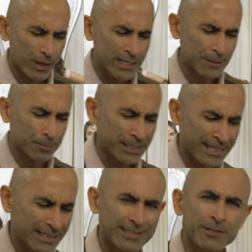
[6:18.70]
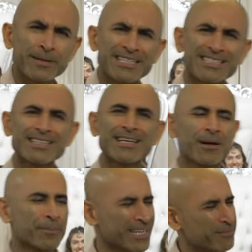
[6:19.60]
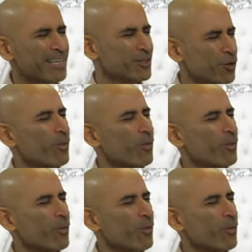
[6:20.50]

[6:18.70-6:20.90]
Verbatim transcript: wanted to play a little bit, but I'm like, you know